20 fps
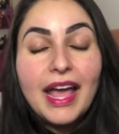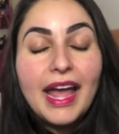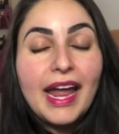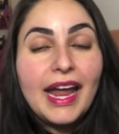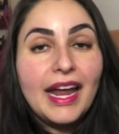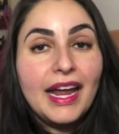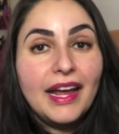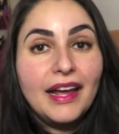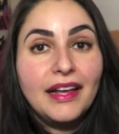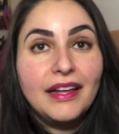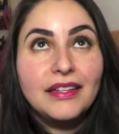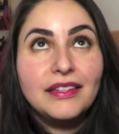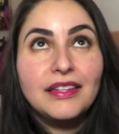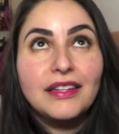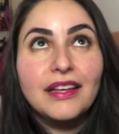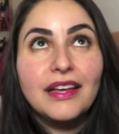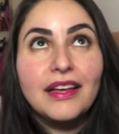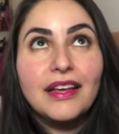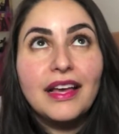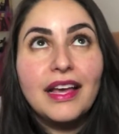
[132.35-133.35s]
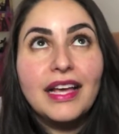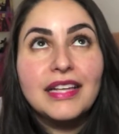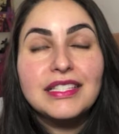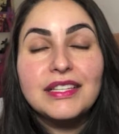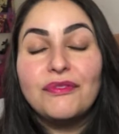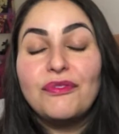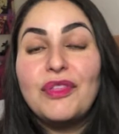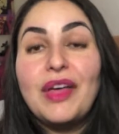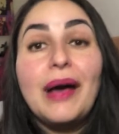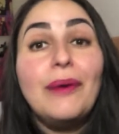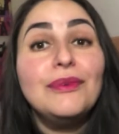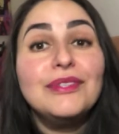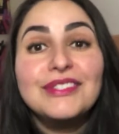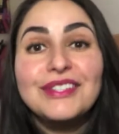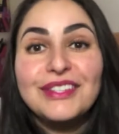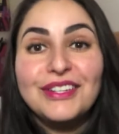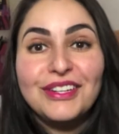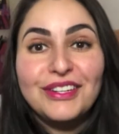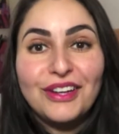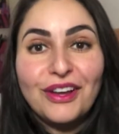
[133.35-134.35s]
and as if that
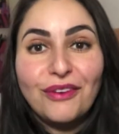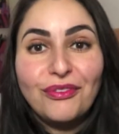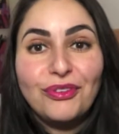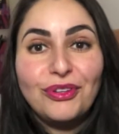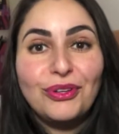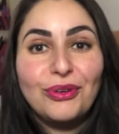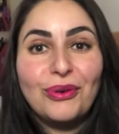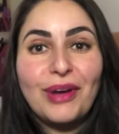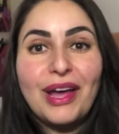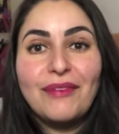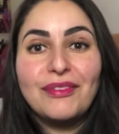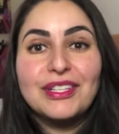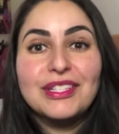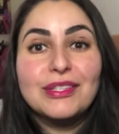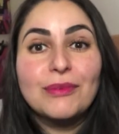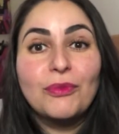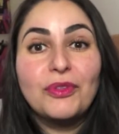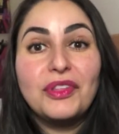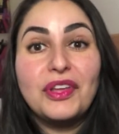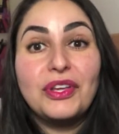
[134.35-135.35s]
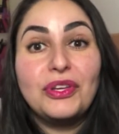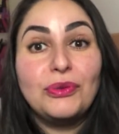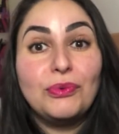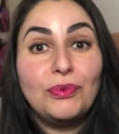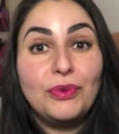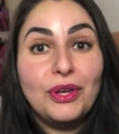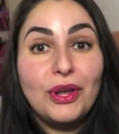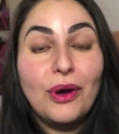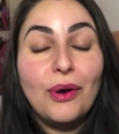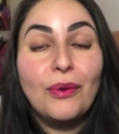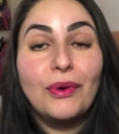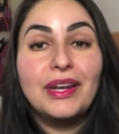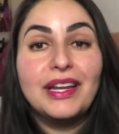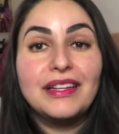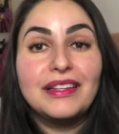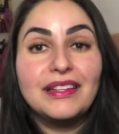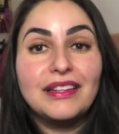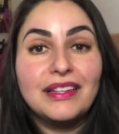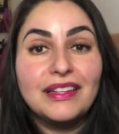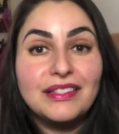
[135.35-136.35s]
wasn't enough, having someone that and
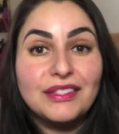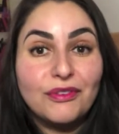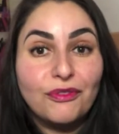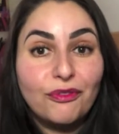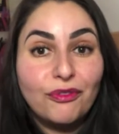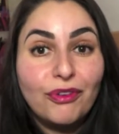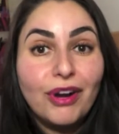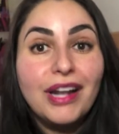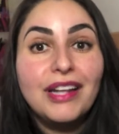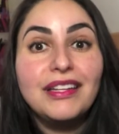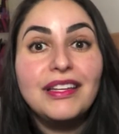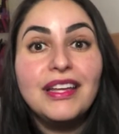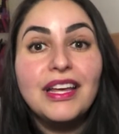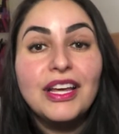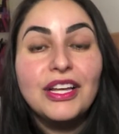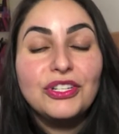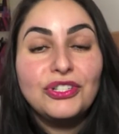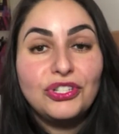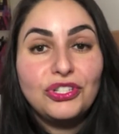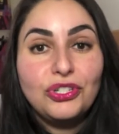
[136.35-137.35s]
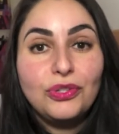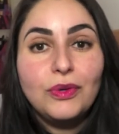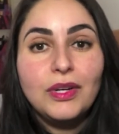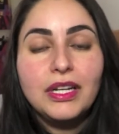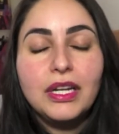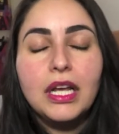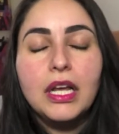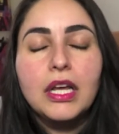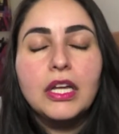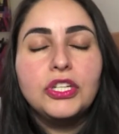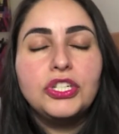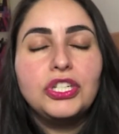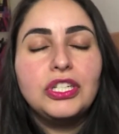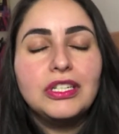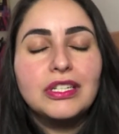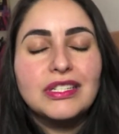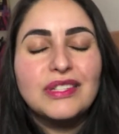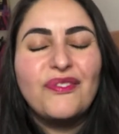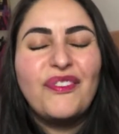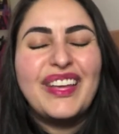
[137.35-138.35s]
is a friend to do it, she
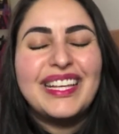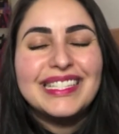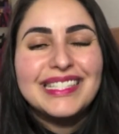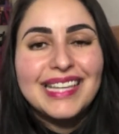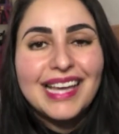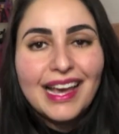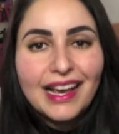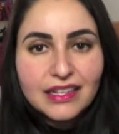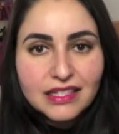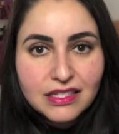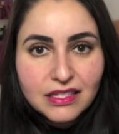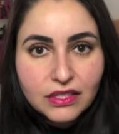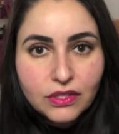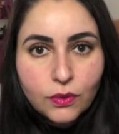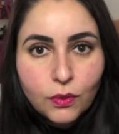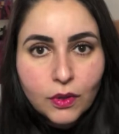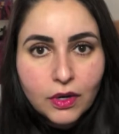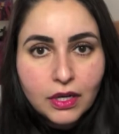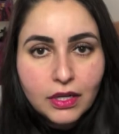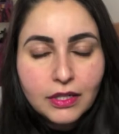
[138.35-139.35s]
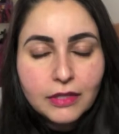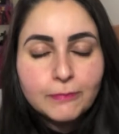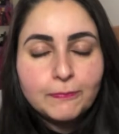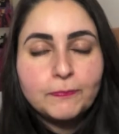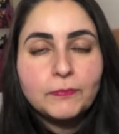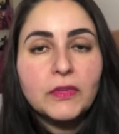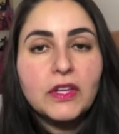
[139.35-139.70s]
does fantastic work.